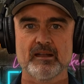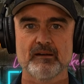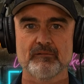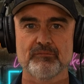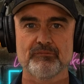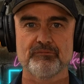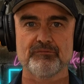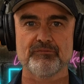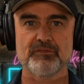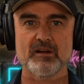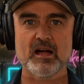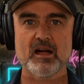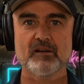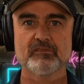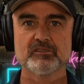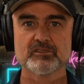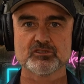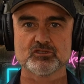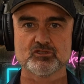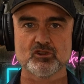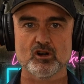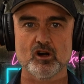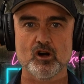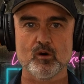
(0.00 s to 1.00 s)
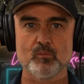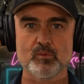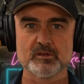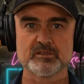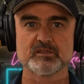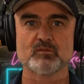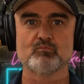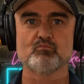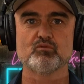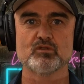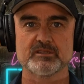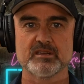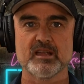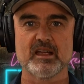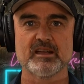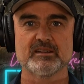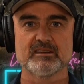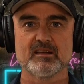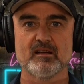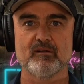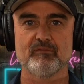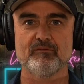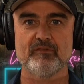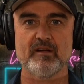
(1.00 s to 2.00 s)
a father's job is to
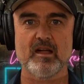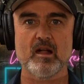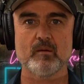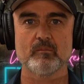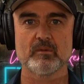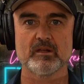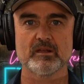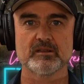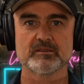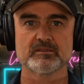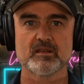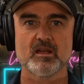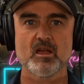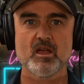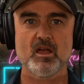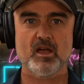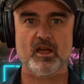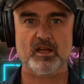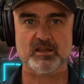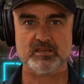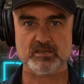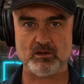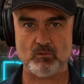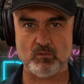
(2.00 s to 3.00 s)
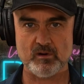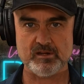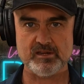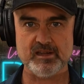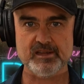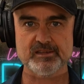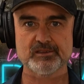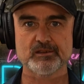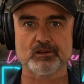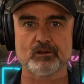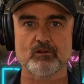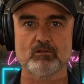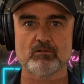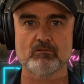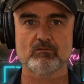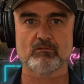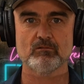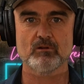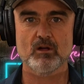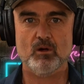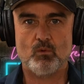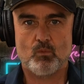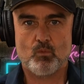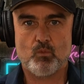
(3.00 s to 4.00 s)
protect our families. And so we need
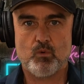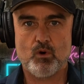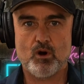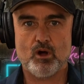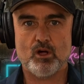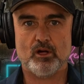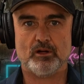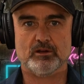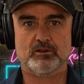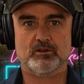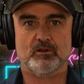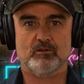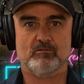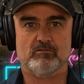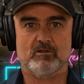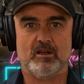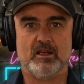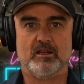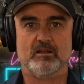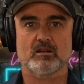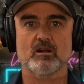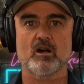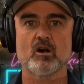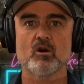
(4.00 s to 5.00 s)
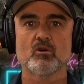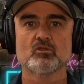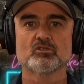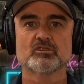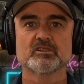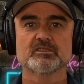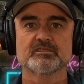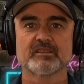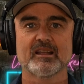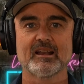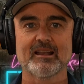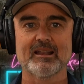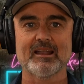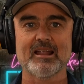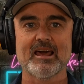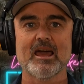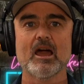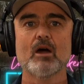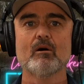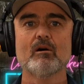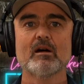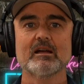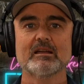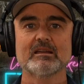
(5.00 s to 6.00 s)
to work to create cultures that
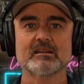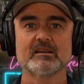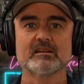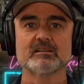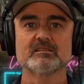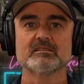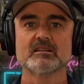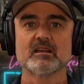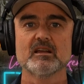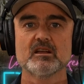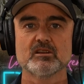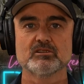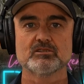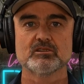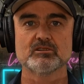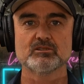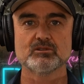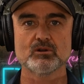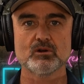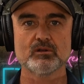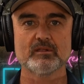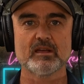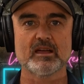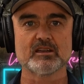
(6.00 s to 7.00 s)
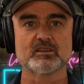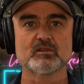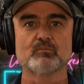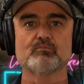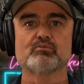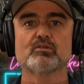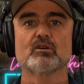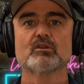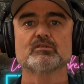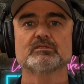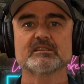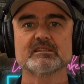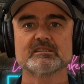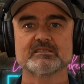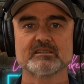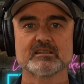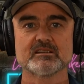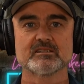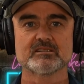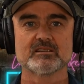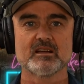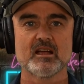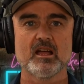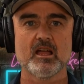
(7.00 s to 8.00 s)
allow our kids to do that, to process their
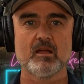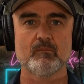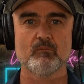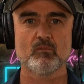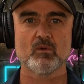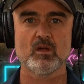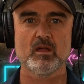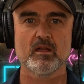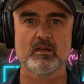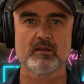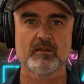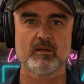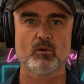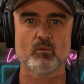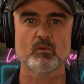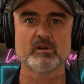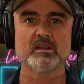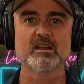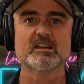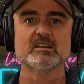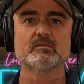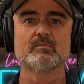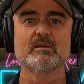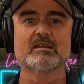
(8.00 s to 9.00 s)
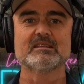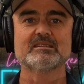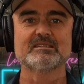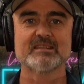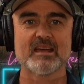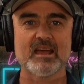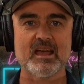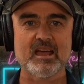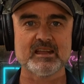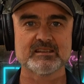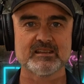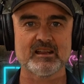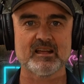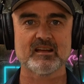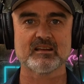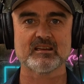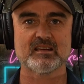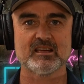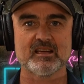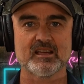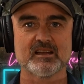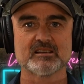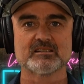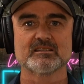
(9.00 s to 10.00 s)
shame. We need to be dads that our
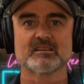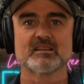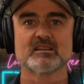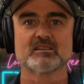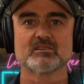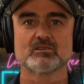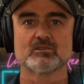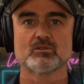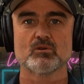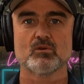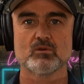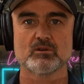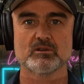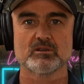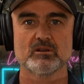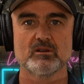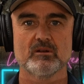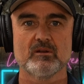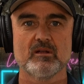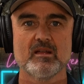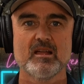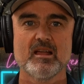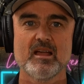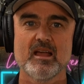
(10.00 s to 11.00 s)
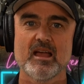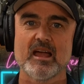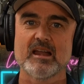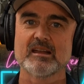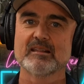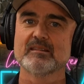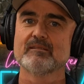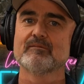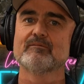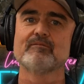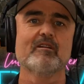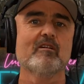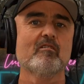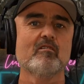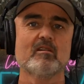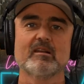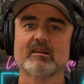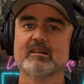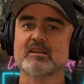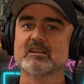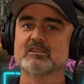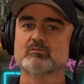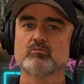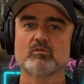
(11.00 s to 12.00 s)
kids can talk to. And at the very
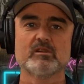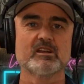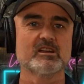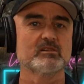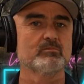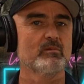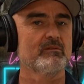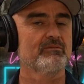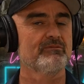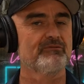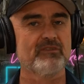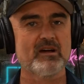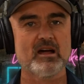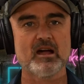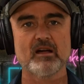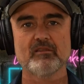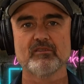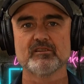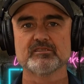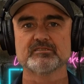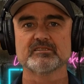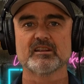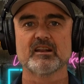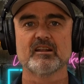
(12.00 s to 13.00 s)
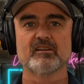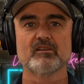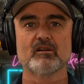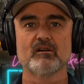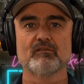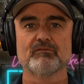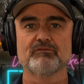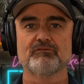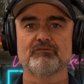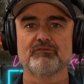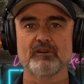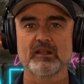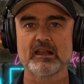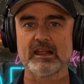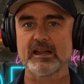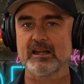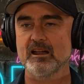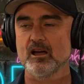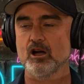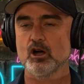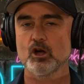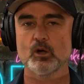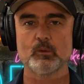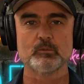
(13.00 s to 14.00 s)
least, we need to be fathers that are not filling
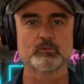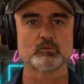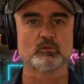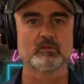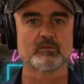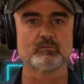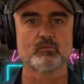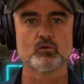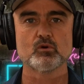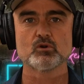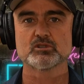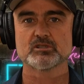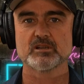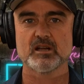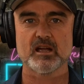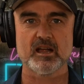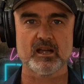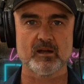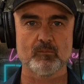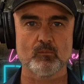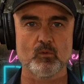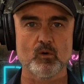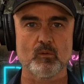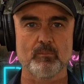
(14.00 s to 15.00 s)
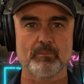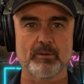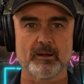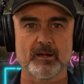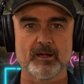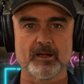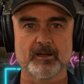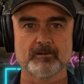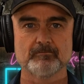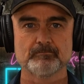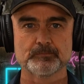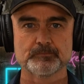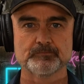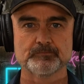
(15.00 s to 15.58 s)
our homes with more shame and more pain.